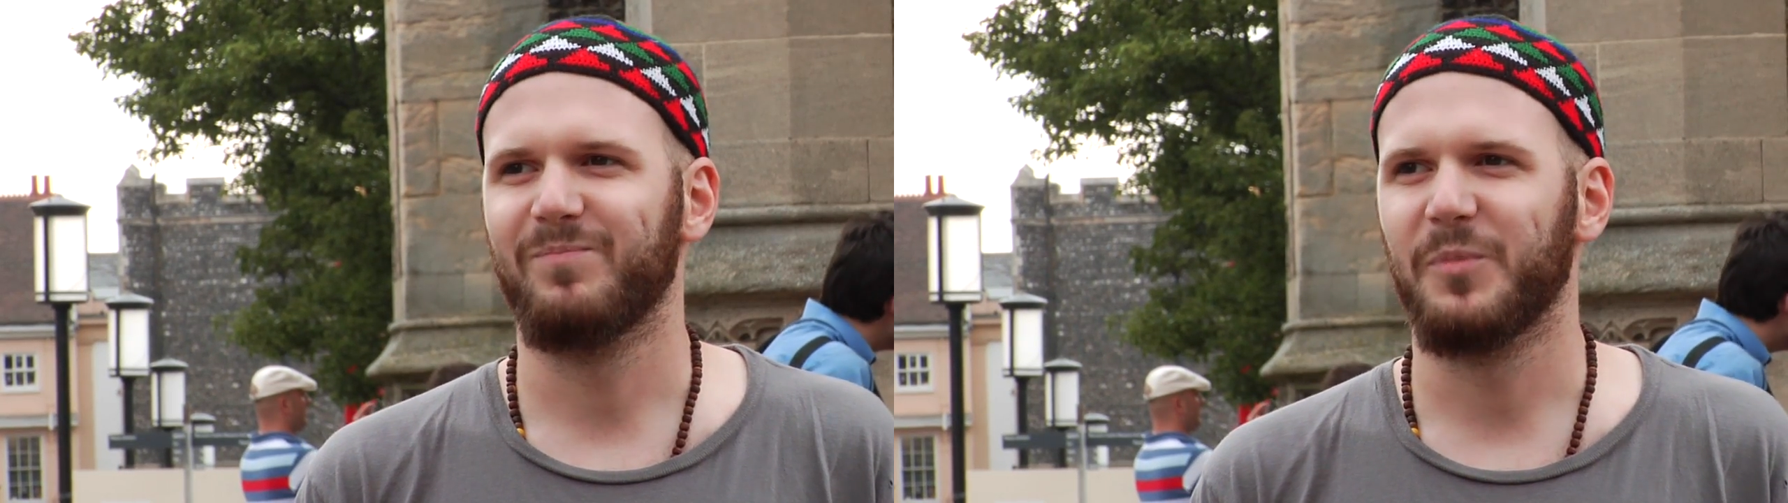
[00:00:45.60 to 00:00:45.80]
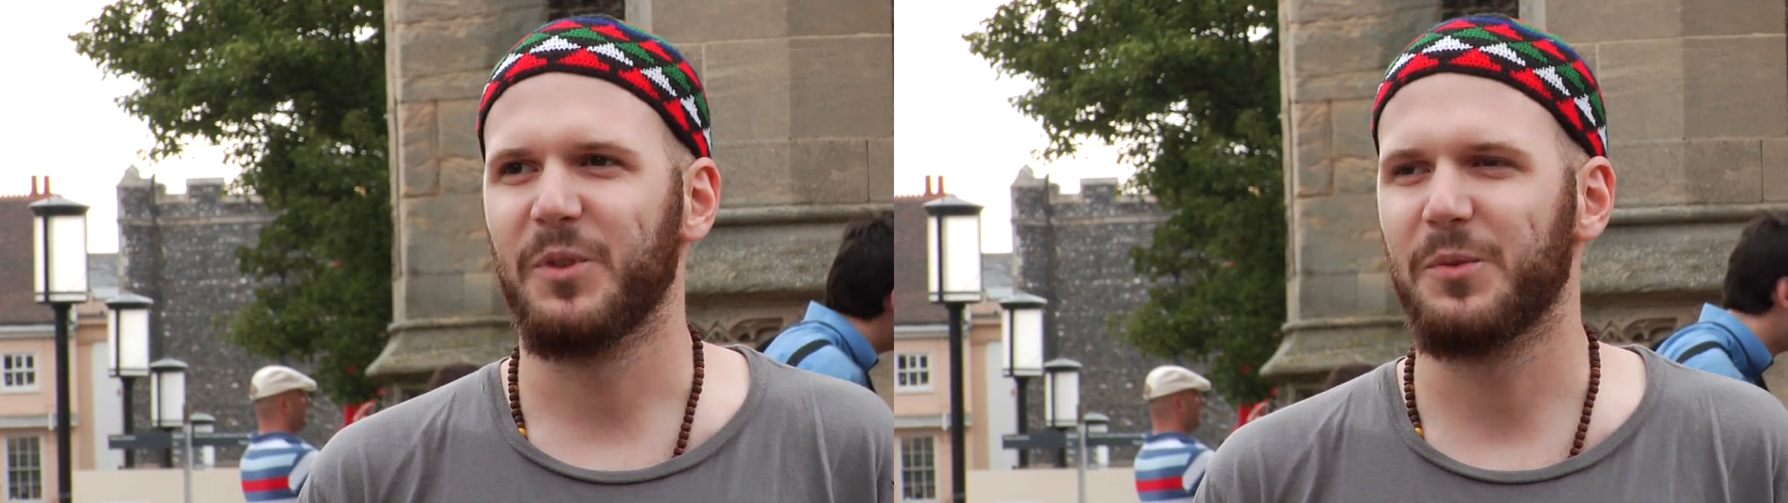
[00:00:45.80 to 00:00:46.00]

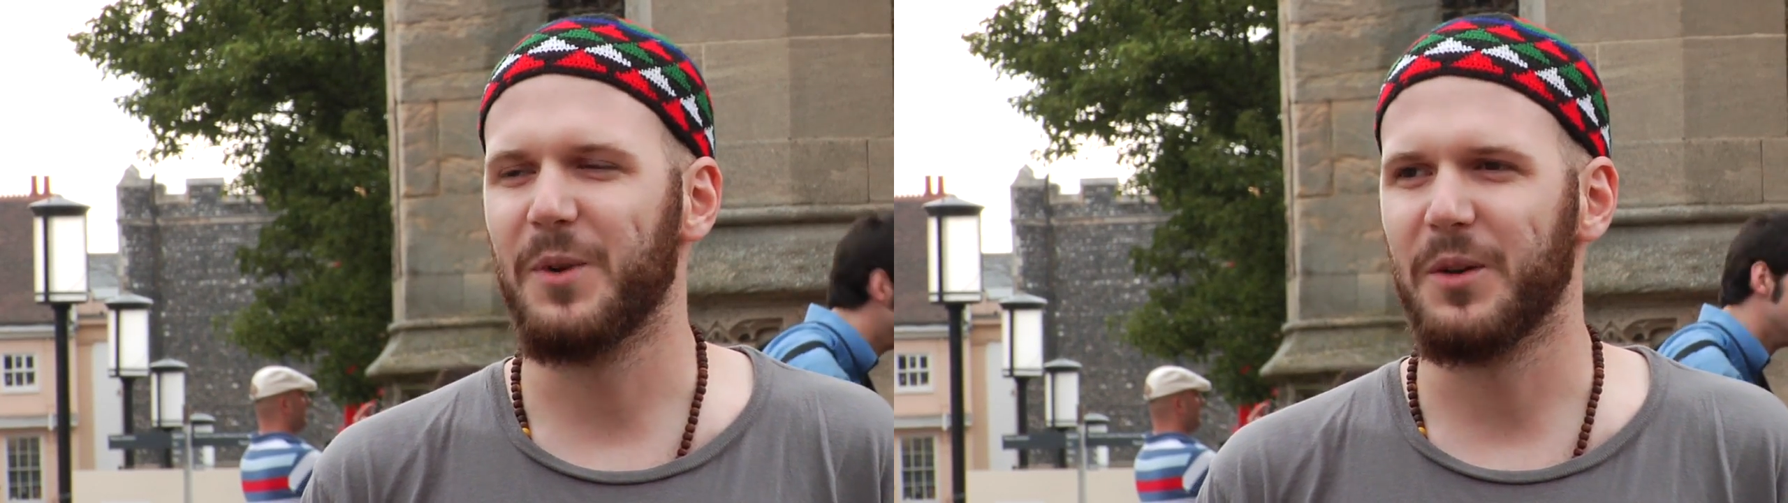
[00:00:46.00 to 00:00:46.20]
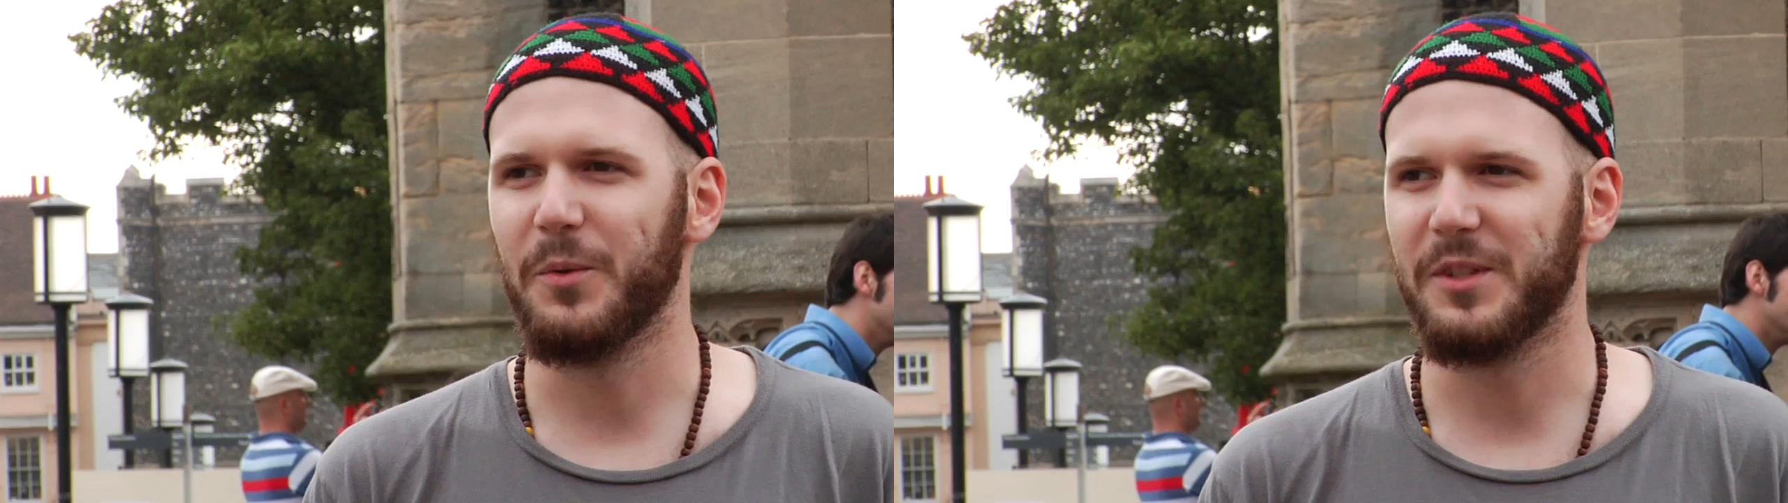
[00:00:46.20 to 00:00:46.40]
which
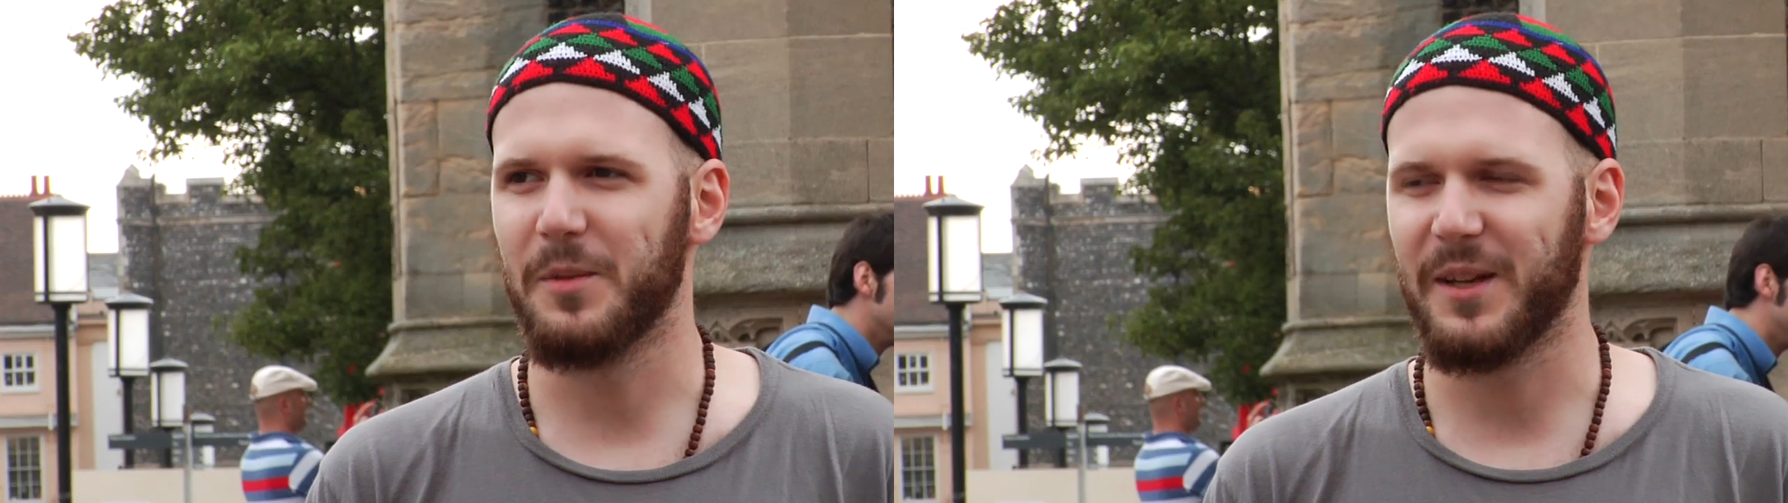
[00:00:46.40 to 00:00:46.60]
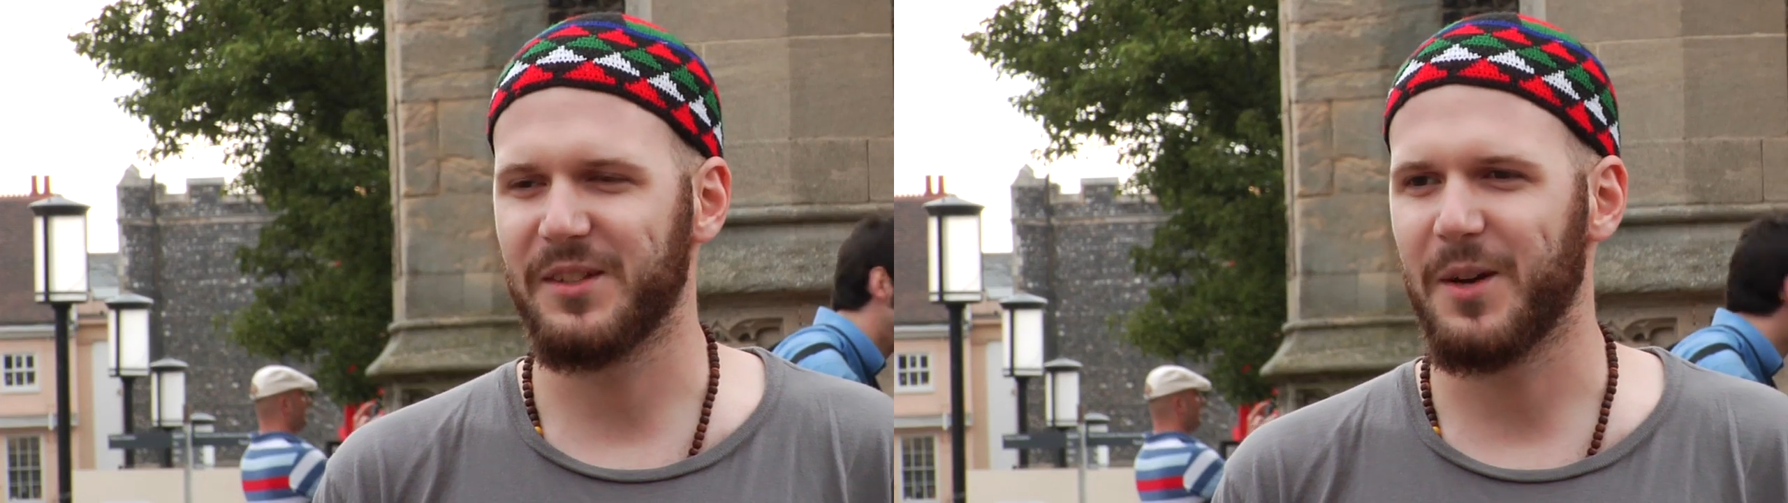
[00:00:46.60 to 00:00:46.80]
weren't always the
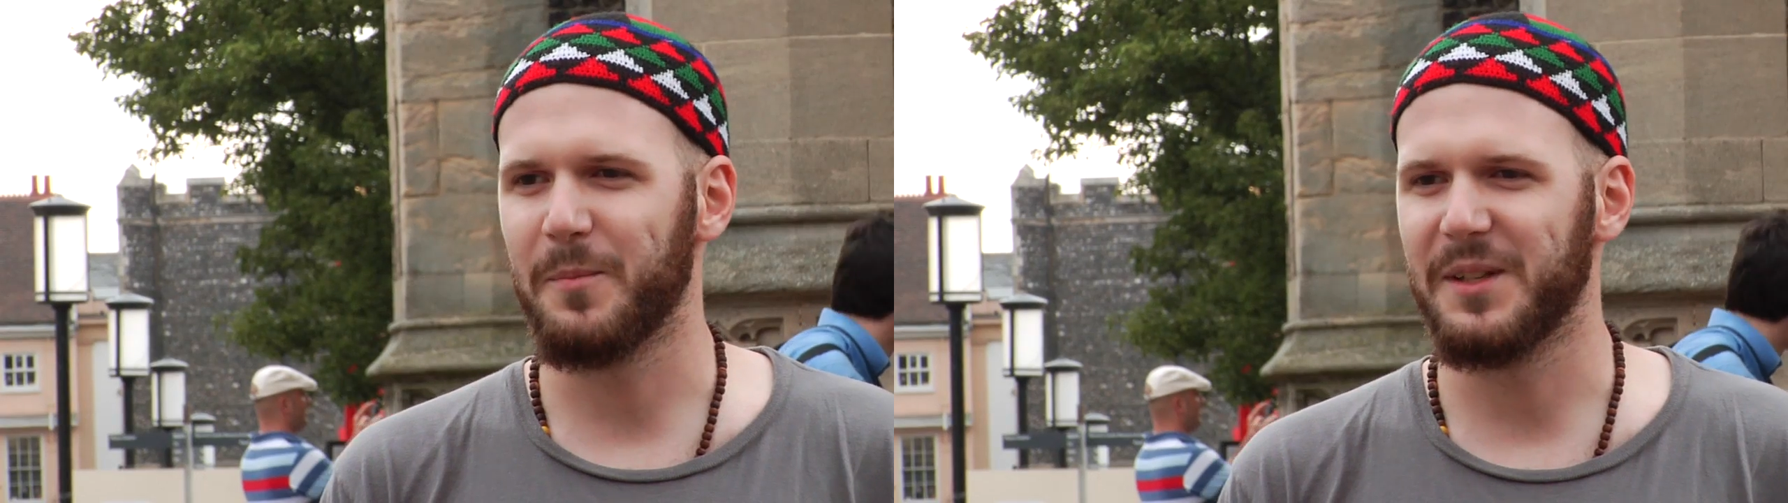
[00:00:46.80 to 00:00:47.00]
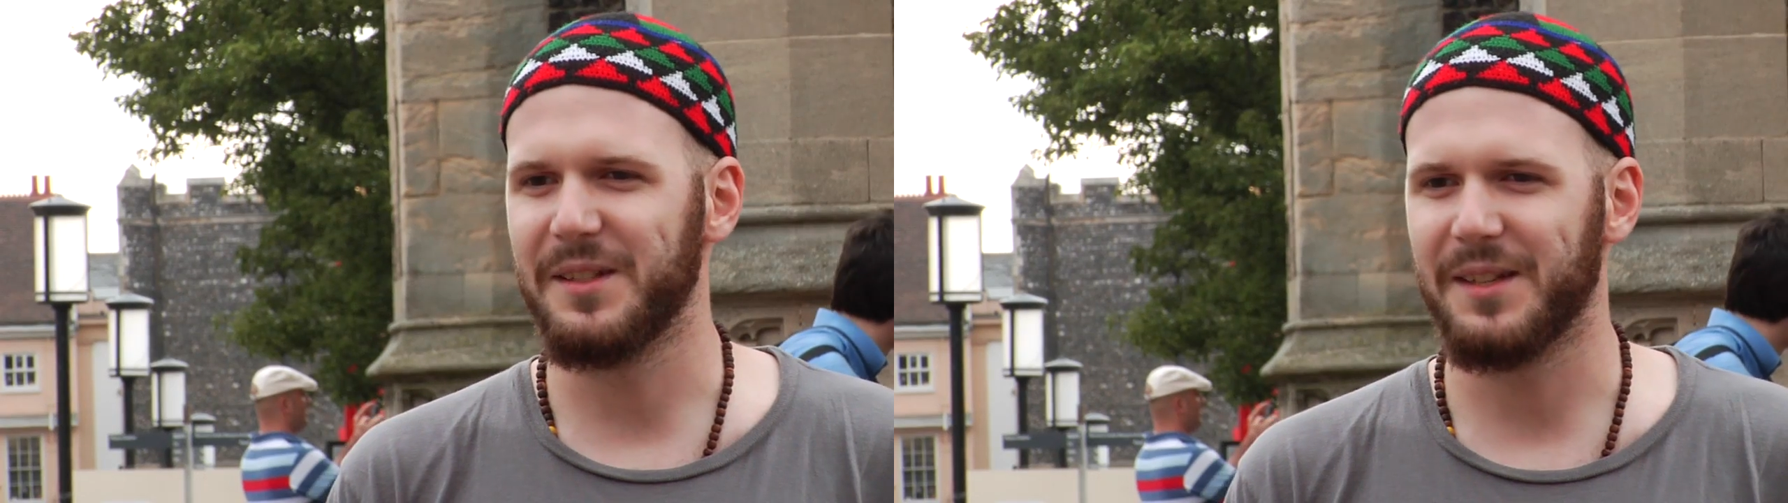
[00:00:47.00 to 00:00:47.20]
best
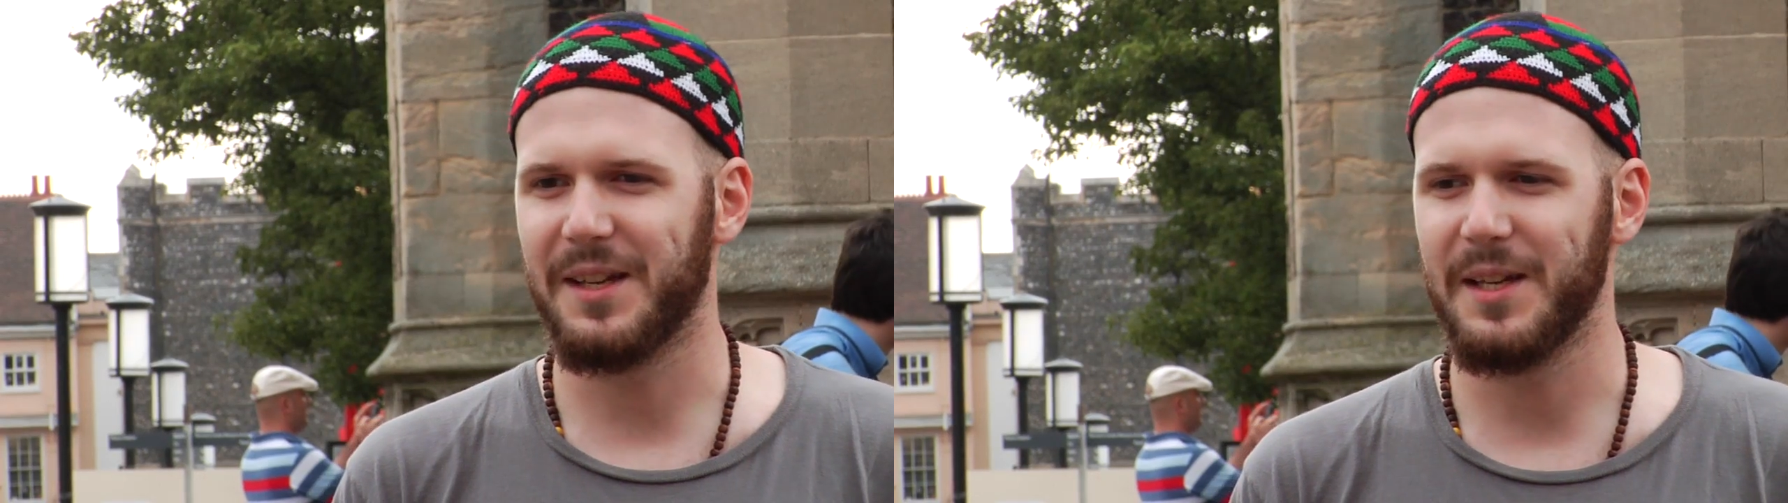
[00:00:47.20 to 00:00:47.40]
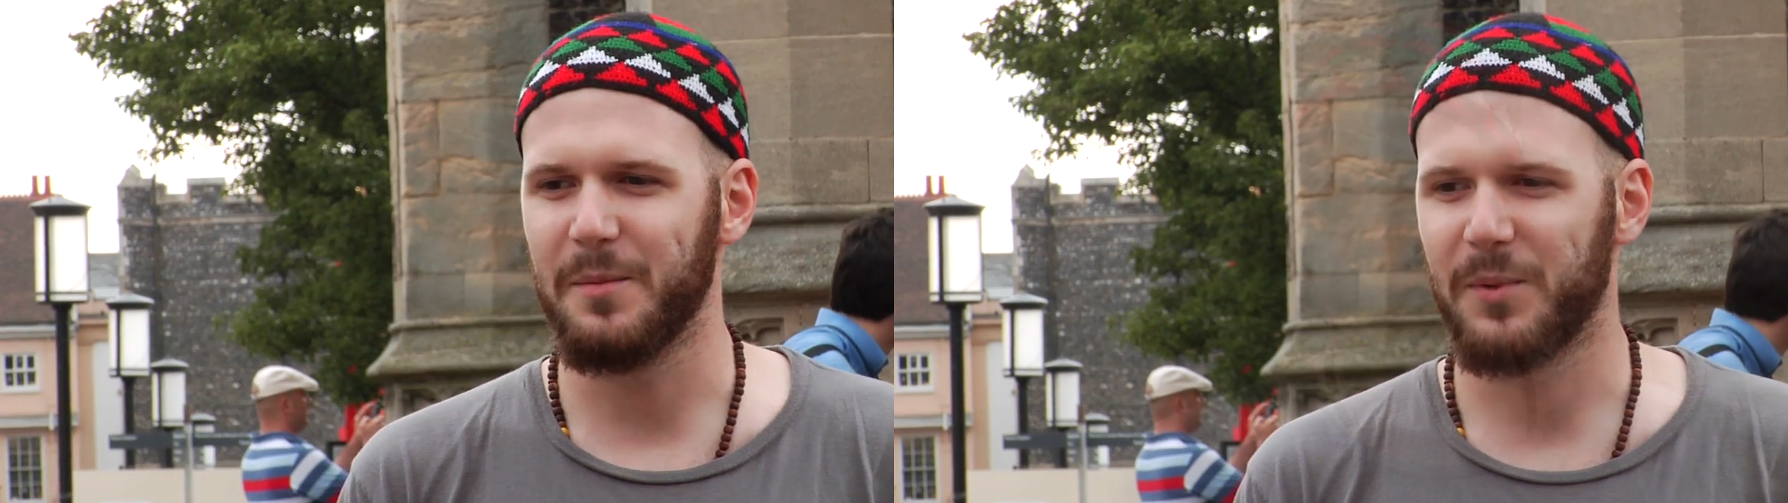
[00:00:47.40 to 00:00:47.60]
company to
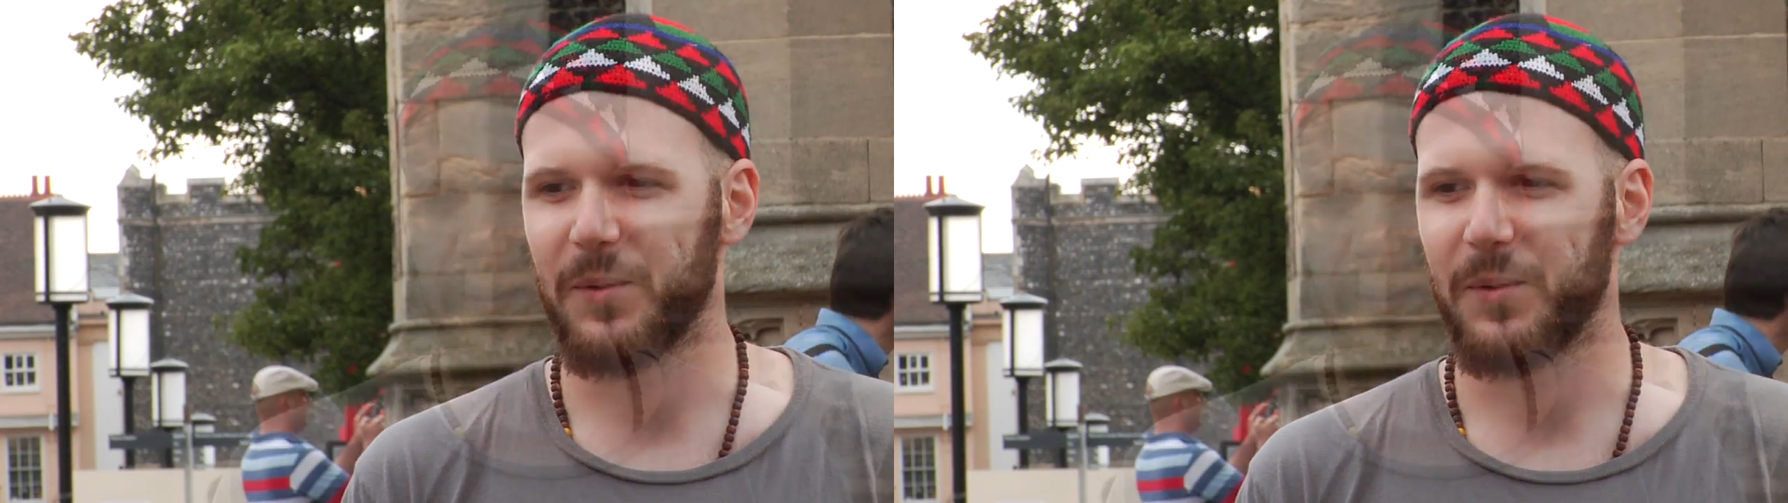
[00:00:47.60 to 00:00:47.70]
keep.